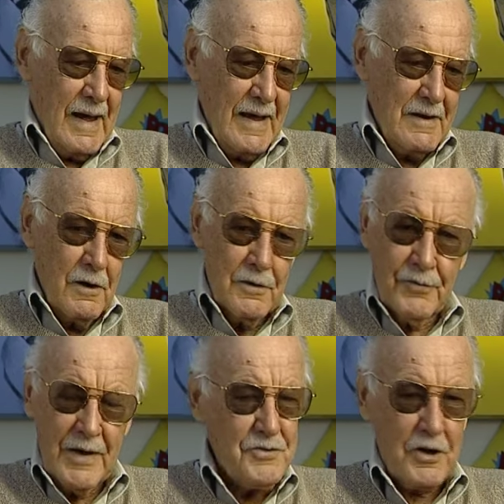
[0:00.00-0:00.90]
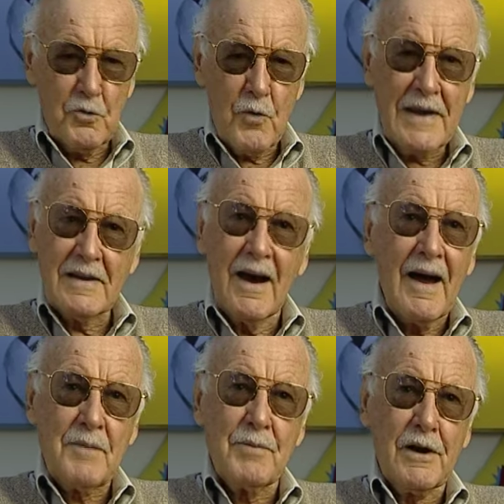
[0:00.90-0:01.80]
And un- he's a great
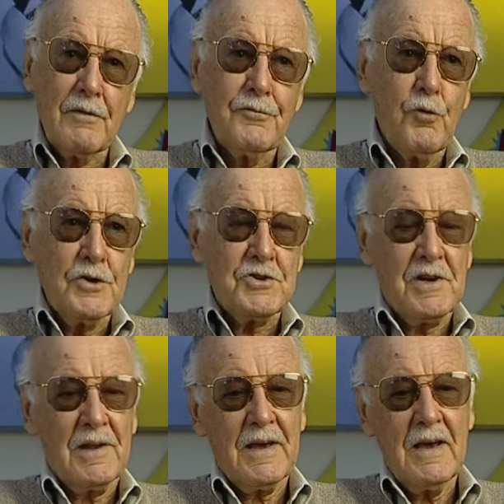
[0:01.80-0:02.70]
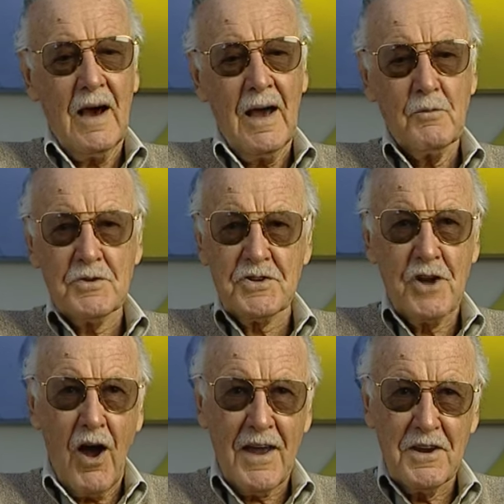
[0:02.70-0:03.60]
guy, but unfortunately, I was
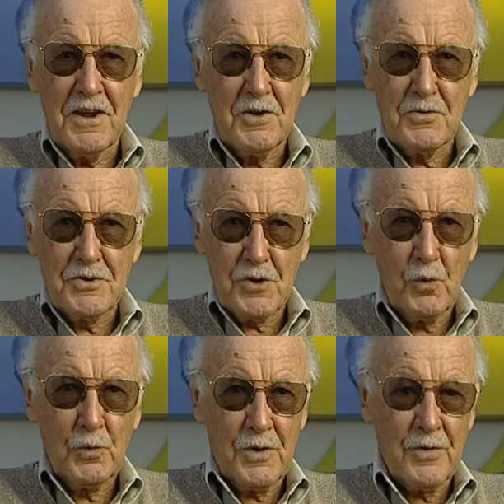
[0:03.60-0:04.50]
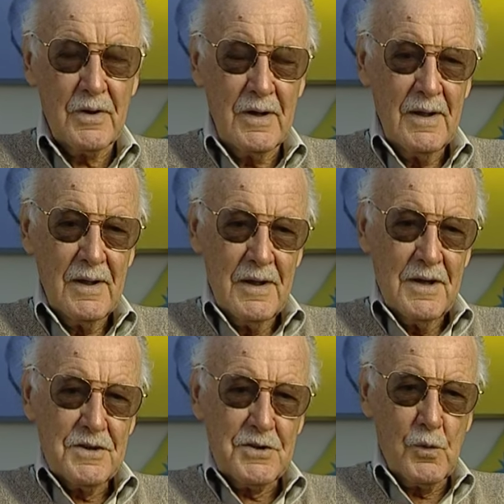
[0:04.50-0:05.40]
nine years older,
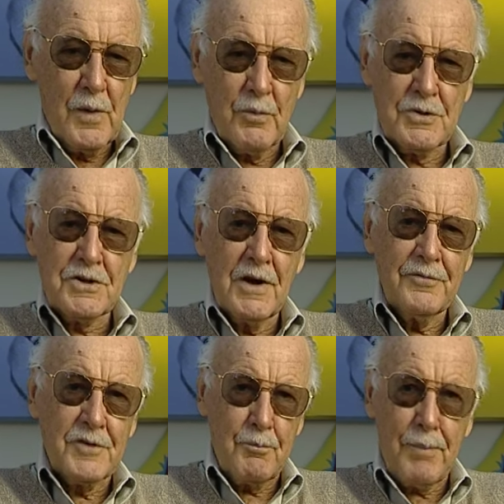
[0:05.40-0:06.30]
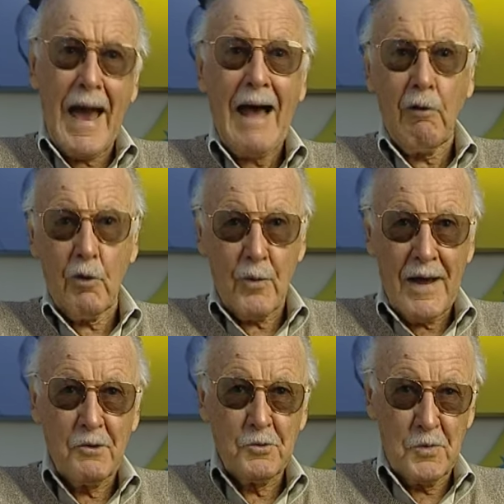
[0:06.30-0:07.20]
so it was tough to pal
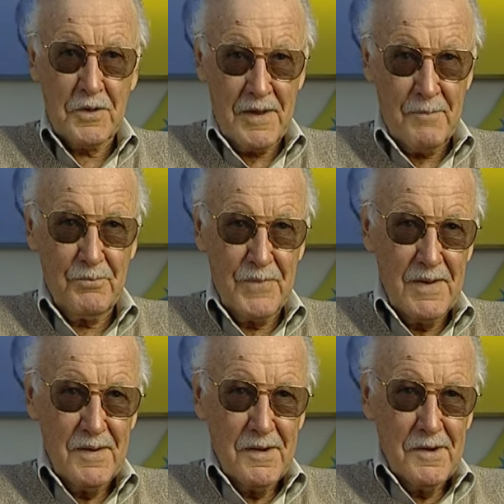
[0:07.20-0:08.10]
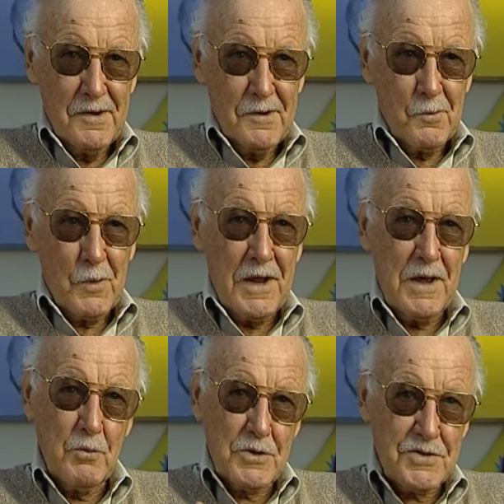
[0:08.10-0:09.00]
around with him. When
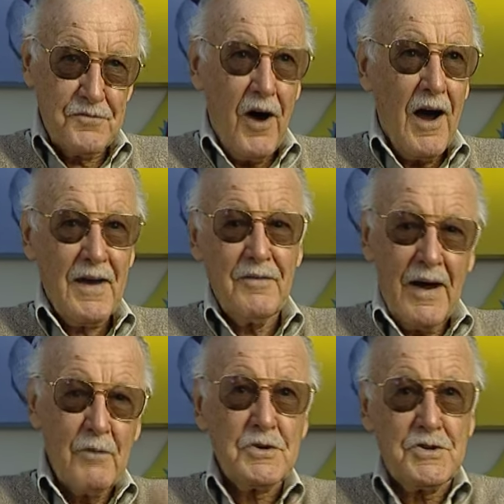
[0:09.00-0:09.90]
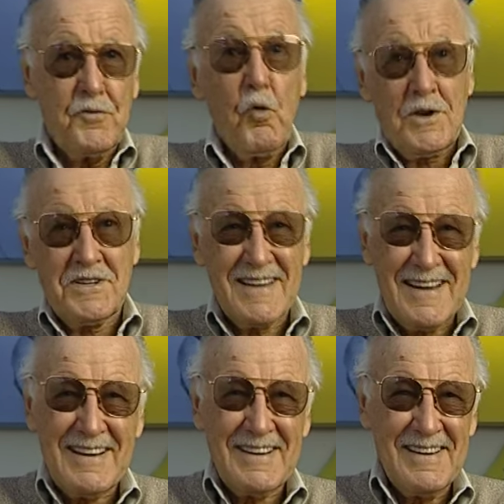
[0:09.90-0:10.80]
he was five, I was
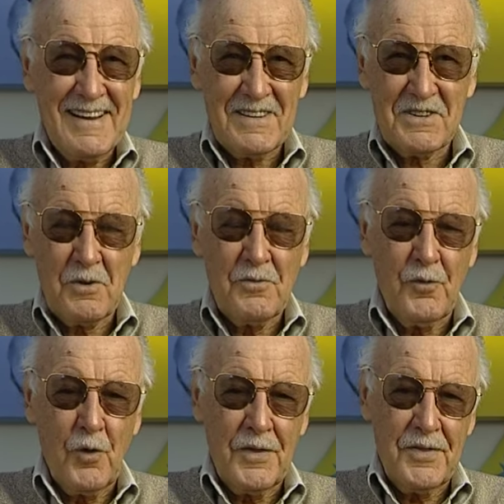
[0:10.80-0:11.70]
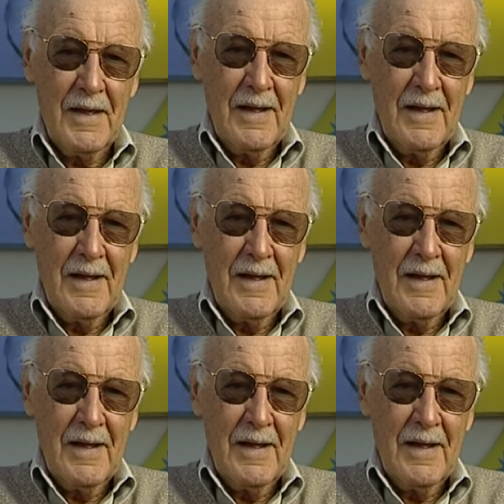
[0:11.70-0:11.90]
14, and so forth.